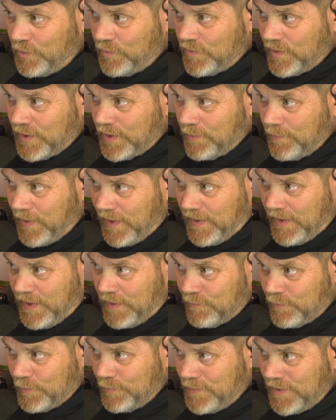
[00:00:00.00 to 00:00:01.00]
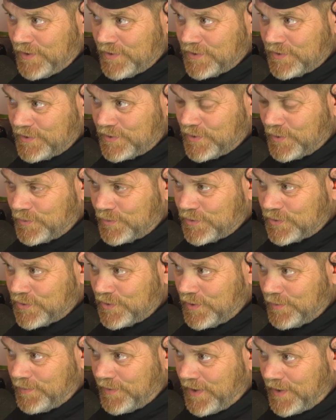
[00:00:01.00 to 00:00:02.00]
and you think about every business on the
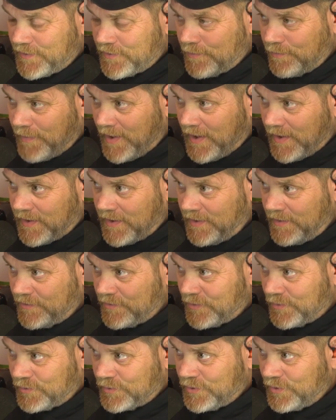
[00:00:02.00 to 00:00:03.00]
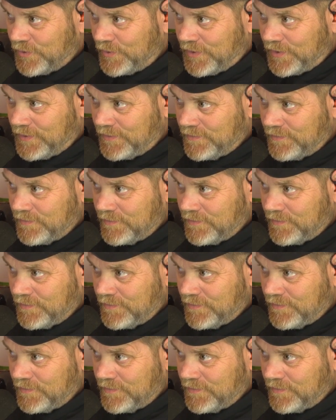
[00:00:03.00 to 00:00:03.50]
strip, it has a back entrance to it